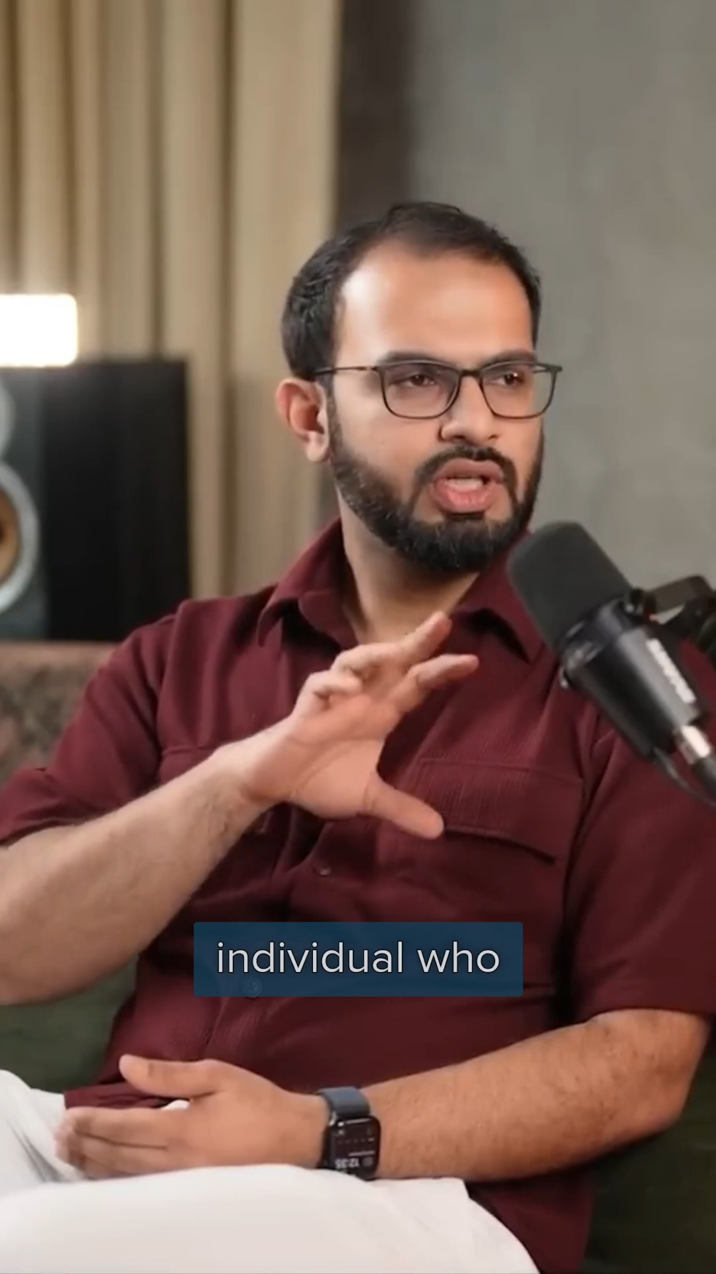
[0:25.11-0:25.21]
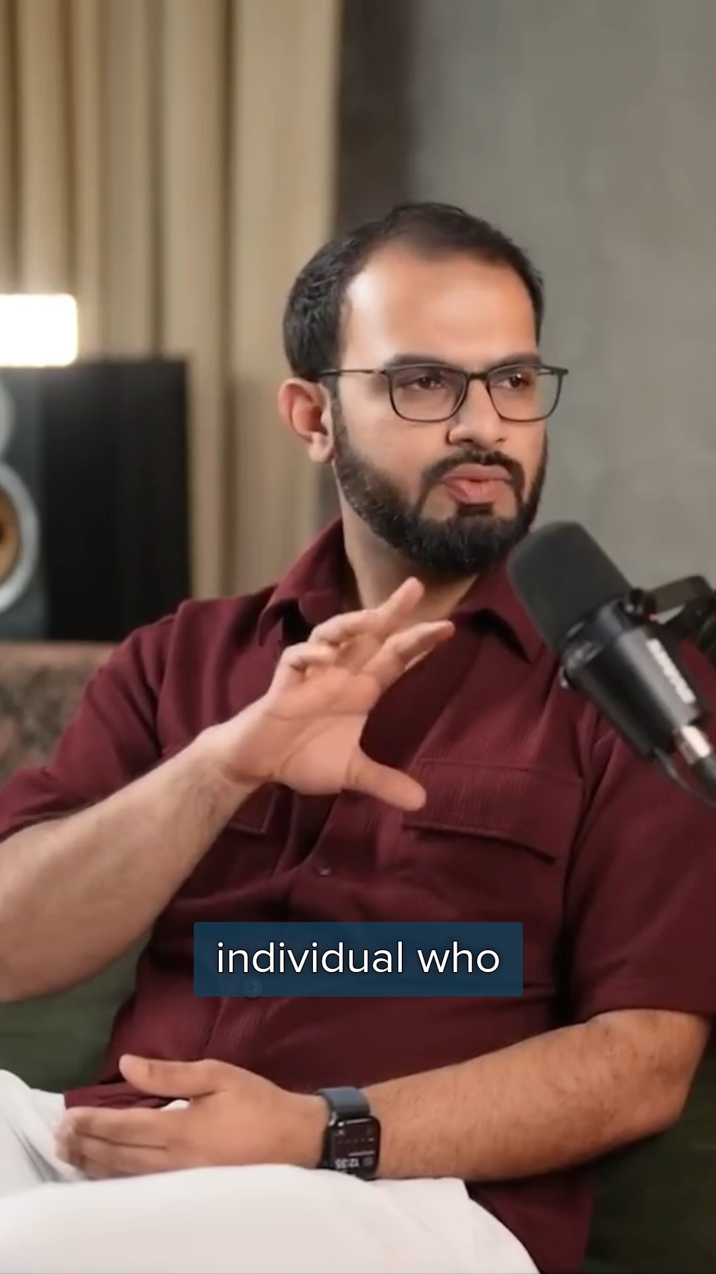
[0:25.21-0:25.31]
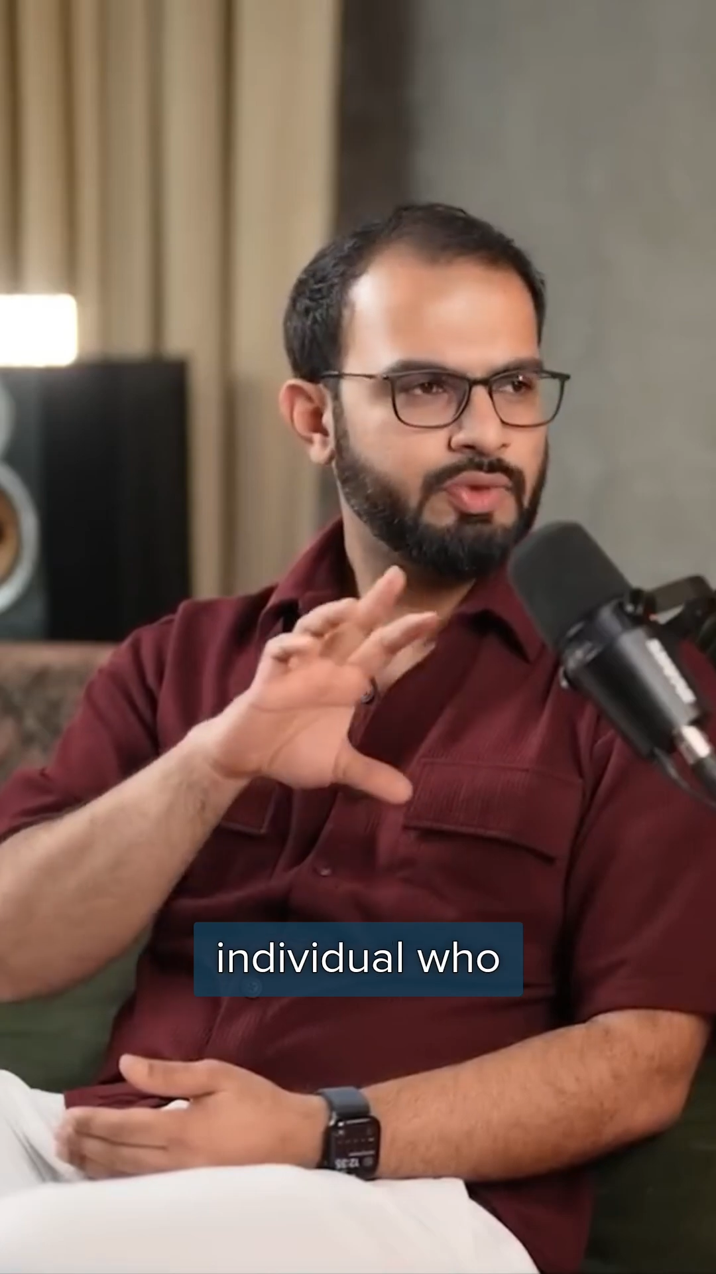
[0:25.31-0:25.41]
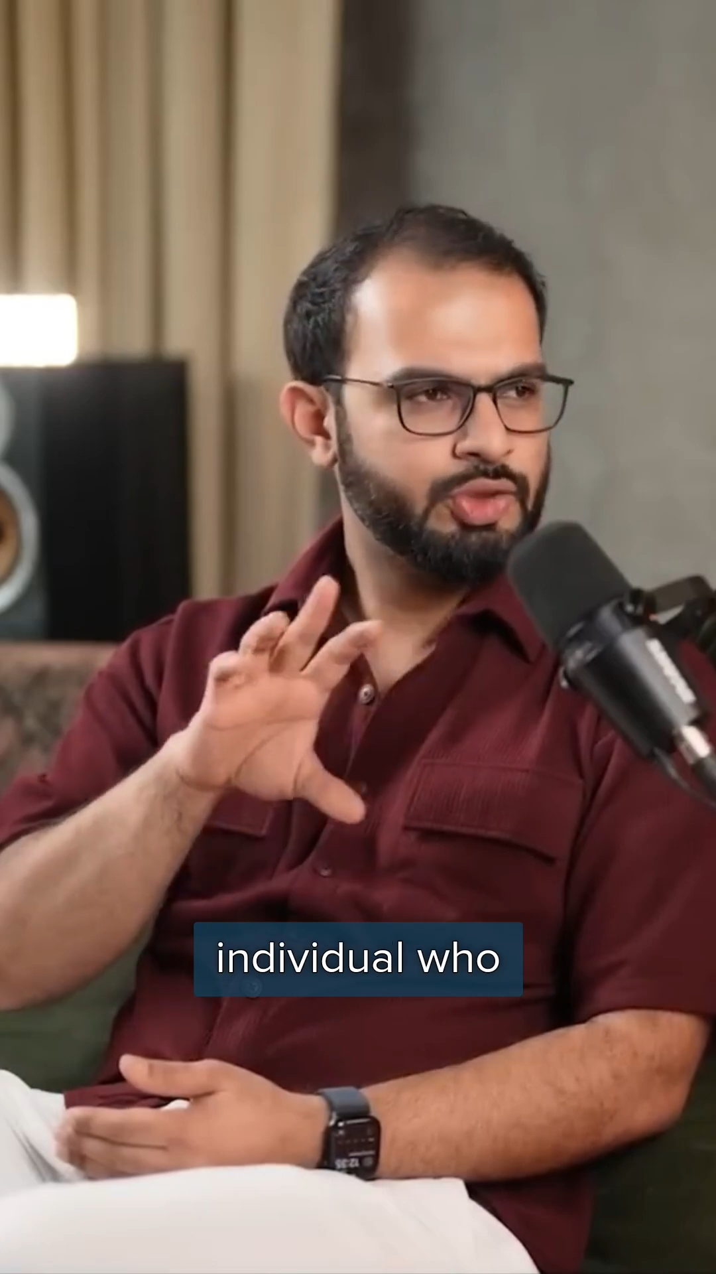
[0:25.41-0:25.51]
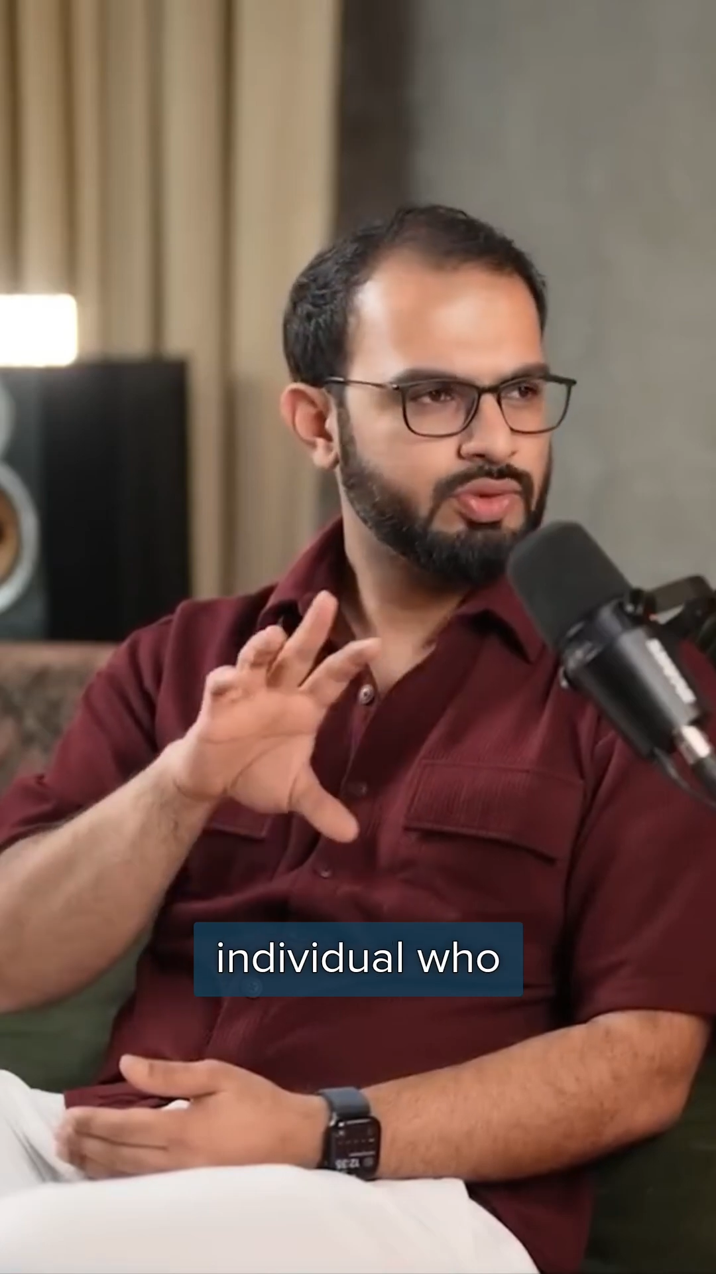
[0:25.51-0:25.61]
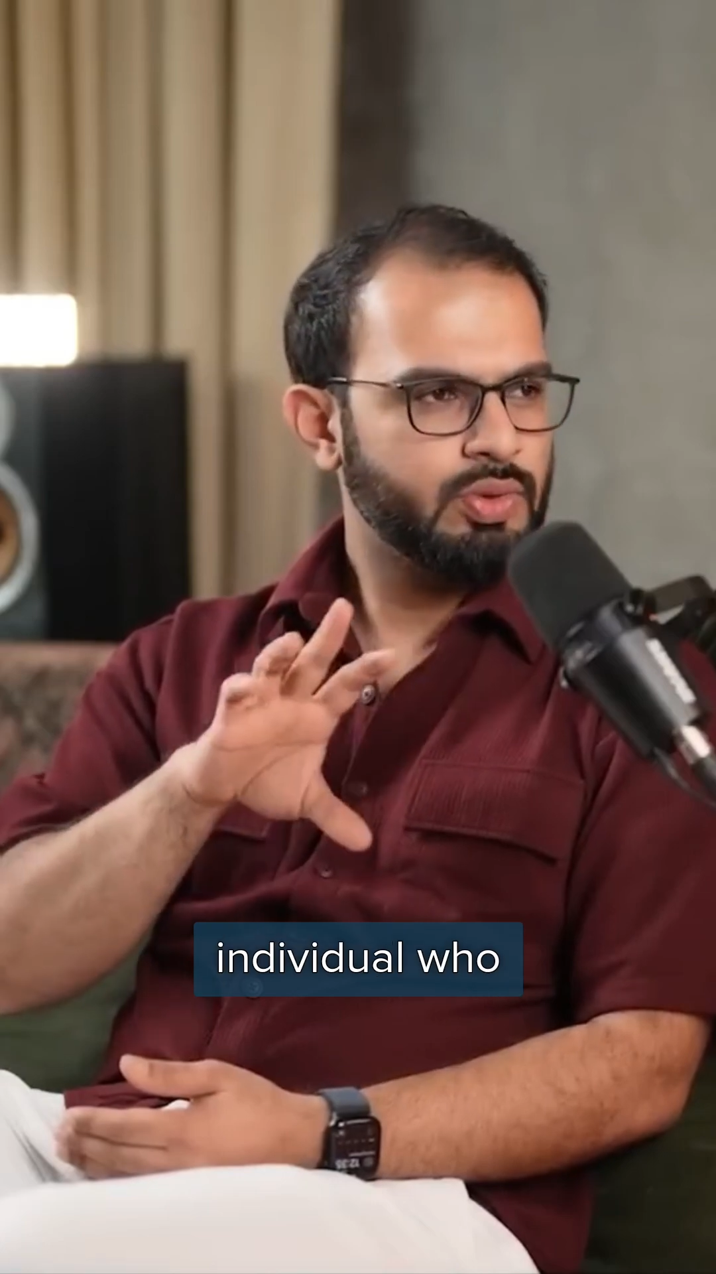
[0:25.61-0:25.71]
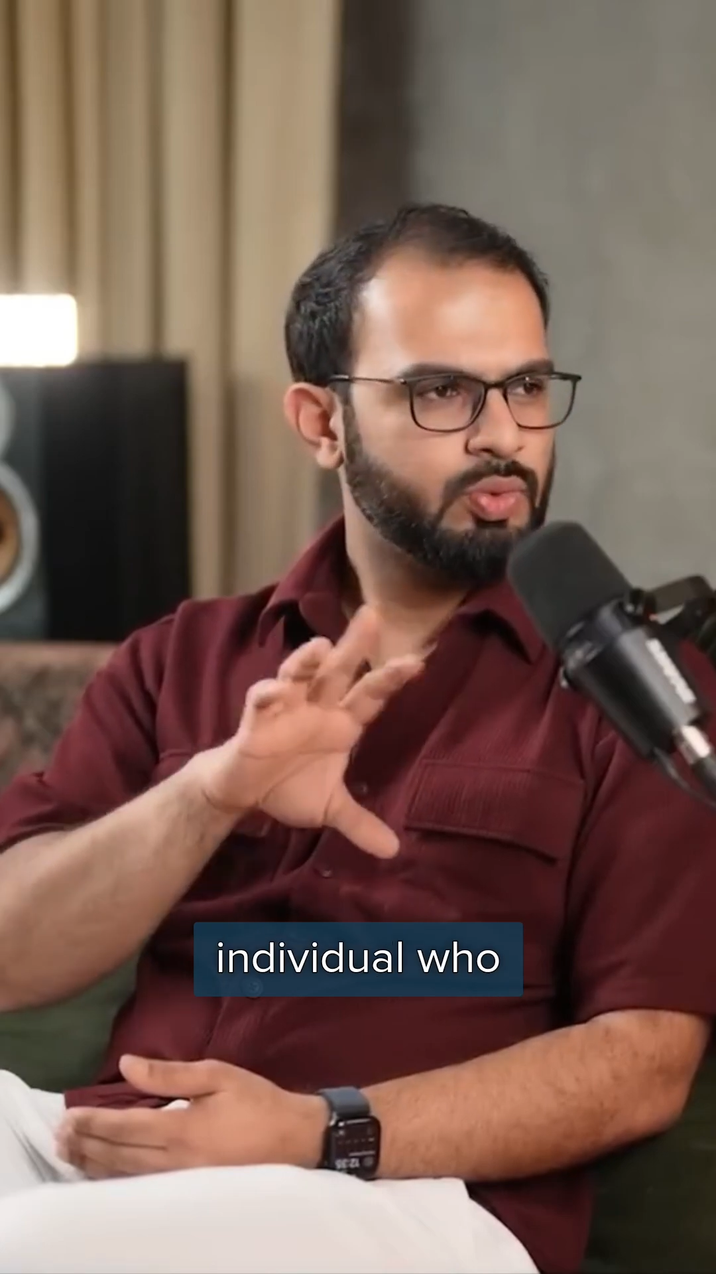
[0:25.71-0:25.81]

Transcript: individual